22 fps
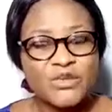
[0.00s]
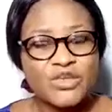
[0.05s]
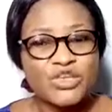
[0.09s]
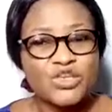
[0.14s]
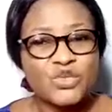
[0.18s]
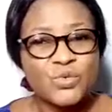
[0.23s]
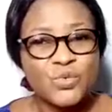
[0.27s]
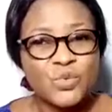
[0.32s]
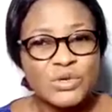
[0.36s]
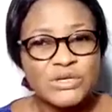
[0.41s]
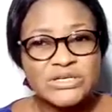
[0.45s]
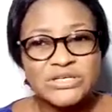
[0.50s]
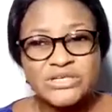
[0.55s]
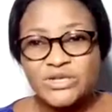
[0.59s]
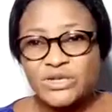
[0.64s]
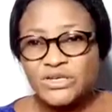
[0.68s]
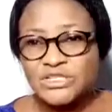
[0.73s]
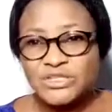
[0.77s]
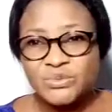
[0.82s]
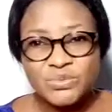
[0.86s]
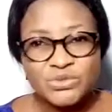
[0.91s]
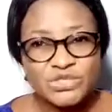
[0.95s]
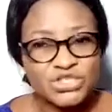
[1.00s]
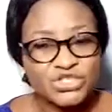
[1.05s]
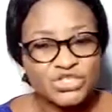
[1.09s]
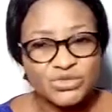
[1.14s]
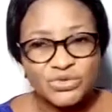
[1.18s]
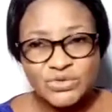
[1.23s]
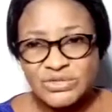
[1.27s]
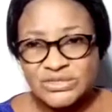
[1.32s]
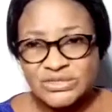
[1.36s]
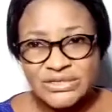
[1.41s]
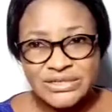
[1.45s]
You will not be
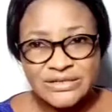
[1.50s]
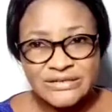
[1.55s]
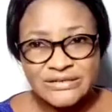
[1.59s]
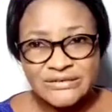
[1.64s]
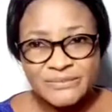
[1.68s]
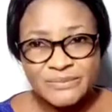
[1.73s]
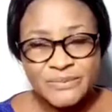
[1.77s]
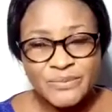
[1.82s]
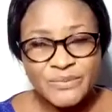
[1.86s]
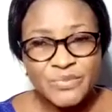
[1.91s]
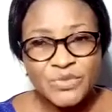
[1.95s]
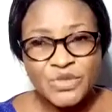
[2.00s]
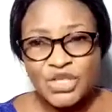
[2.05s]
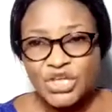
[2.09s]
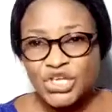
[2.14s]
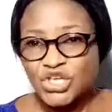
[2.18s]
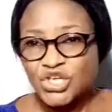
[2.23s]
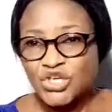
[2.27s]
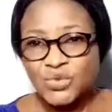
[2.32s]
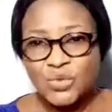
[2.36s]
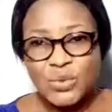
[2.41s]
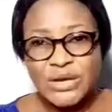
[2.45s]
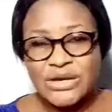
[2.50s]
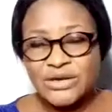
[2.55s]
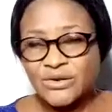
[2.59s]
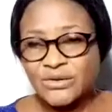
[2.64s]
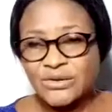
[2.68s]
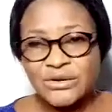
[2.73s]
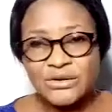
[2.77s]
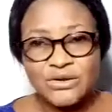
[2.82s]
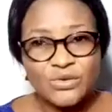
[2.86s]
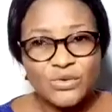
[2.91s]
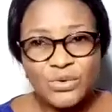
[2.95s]
trusted. You are
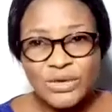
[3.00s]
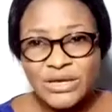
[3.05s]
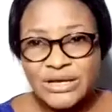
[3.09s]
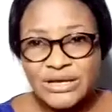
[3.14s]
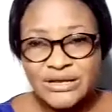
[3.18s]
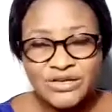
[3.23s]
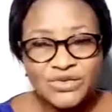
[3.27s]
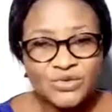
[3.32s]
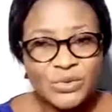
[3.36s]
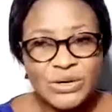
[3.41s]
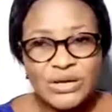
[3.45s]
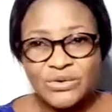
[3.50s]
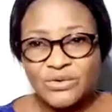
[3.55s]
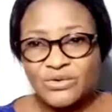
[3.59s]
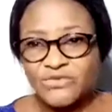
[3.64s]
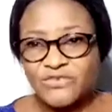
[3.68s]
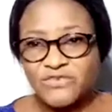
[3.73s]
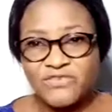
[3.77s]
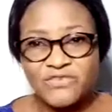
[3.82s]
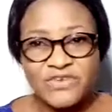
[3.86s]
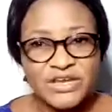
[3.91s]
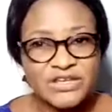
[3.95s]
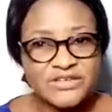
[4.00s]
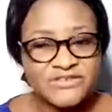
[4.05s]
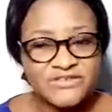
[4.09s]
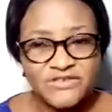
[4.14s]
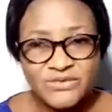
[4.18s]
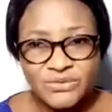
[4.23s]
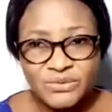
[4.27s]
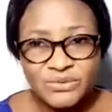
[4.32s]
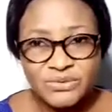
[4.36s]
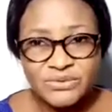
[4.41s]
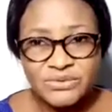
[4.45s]
not loyal. You are not
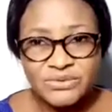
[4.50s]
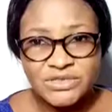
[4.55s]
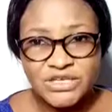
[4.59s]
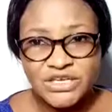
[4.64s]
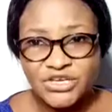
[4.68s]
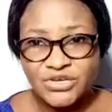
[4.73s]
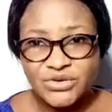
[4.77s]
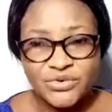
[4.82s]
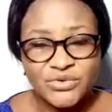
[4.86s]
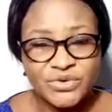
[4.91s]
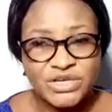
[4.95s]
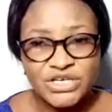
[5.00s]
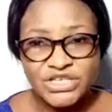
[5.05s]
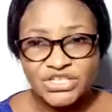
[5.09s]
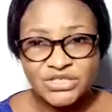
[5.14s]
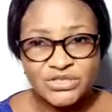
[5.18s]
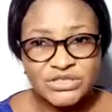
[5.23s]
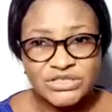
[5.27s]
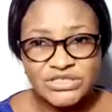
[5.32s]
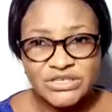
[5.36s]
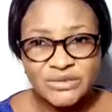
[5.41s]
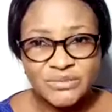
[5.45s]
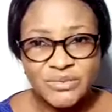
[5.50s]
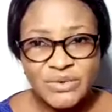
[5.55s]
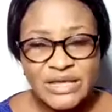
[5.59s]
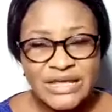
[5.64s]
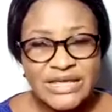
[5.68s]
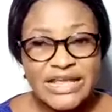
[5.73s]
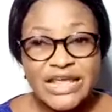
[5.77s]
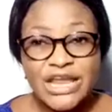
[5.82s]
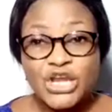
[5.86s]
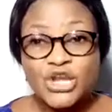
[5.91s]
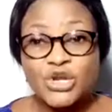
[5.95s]
faithful in your relationship.
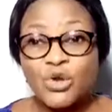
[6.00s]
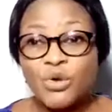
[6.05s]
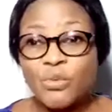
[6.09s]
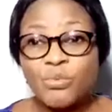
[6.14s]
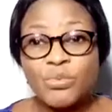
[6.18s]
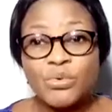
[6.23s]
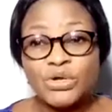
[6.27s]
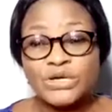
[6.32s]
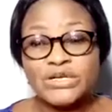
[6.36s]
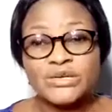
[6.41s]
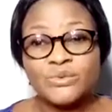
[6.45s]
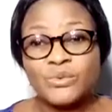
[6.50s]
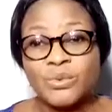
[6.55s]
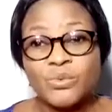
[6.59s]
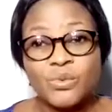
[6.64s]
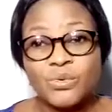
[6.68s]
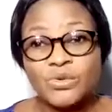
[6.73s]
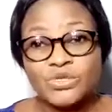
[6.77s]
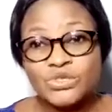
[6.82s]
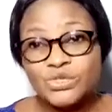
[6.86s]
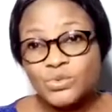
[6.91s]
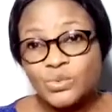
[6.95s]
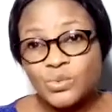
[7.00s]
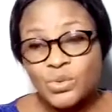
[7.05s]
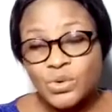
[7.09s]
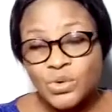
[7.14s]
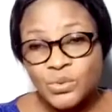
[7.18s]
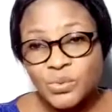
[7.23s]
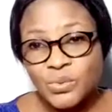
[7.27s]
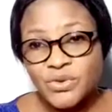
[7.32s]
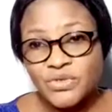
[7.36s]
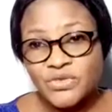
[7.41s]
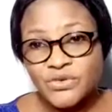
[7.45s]
Nobody will want to
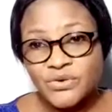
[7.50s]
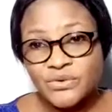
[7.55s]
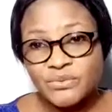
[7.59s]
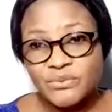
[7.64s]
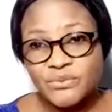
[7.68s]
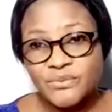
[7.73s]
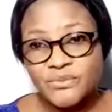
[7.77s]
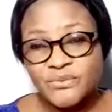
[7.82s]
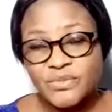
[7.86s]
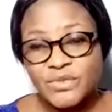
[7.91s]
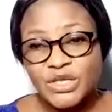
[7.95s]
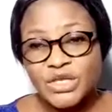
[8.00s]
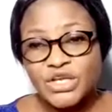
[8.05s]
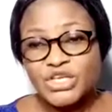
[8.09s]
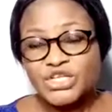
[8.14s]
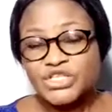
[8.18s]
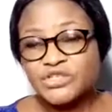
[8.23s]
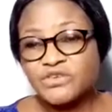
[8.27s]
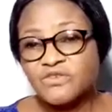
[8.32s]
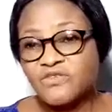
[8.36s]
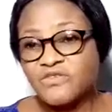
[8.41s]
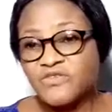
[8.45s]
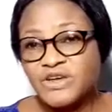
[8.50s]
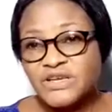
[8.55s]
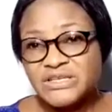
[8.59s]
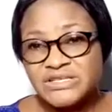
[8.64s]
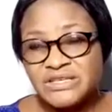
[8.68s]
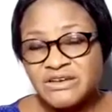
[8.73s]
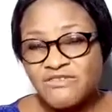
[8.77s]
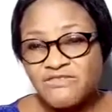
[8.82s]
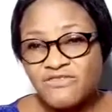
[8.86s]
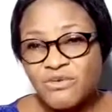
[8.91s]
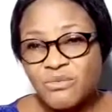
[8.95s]
work with you. So, first
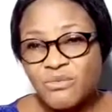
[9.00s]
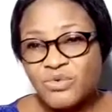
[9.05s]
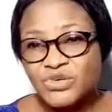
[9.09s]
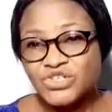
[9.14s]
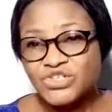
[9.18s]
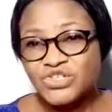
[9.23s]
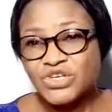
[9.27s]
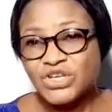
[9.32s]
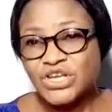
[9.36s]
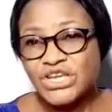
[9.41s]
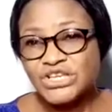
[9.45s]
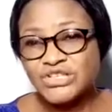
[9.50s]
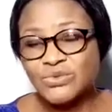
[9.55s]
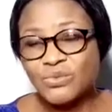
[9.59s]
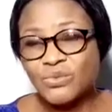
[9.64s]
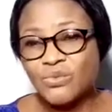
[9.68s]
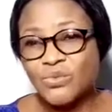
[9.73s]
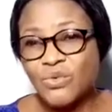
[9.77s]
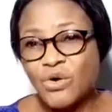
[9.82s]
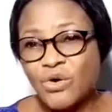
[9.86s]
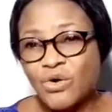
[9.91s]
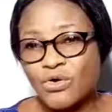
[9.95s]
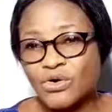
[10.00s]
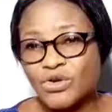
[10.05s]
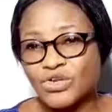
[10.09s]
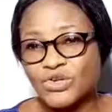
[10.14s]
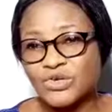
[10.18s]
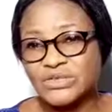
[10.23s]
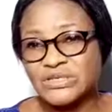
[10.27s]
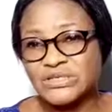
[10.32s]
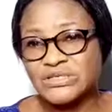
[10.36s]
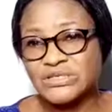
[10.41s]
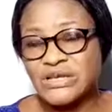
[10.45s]
and foremost, you need to work on
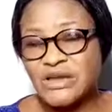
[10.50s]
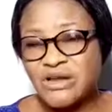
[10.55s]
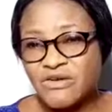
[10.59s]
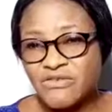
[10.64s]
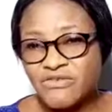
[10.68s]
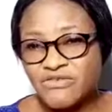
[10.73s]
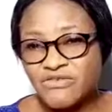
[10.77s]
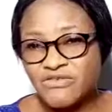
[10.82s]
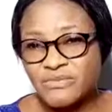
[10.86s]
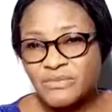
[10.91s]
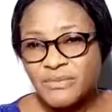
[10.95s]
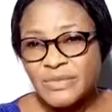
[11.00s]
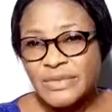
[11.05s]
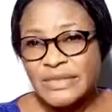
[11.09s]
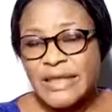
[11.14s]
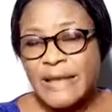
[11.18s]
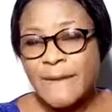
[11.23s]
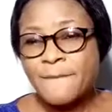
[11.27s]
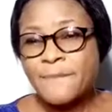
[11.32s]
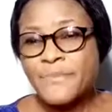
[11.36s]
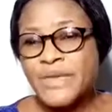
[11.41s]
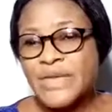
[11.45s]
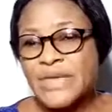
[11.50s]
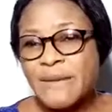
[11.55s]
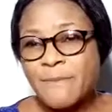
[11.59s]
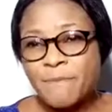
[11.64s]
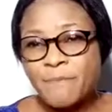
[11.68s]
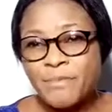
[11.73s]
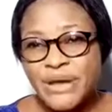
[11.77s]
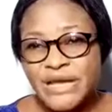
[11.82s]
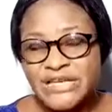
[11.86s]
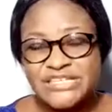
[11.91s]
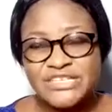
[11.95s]
yourself. Be
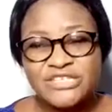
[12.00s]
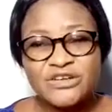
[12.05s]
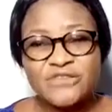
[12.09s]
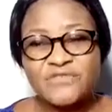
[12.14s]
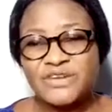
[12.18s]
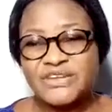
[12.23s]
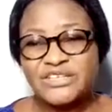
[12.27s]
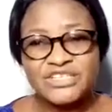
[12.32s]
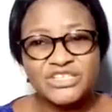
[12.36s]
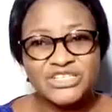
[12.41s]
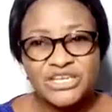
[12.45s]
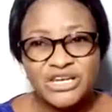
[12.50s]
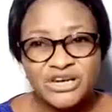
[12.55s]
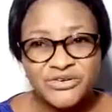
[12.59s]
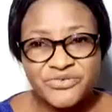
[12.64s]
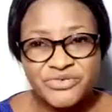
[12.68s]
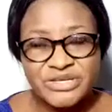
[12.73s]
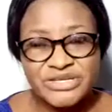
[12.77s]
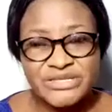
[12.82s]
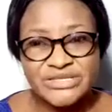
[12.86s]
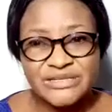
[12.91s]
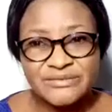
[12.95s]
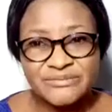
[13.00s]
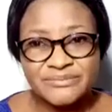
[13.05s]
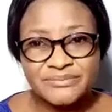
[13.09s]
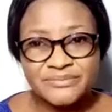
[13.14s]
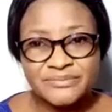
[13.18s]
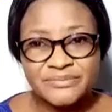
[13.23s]
a person of integrity.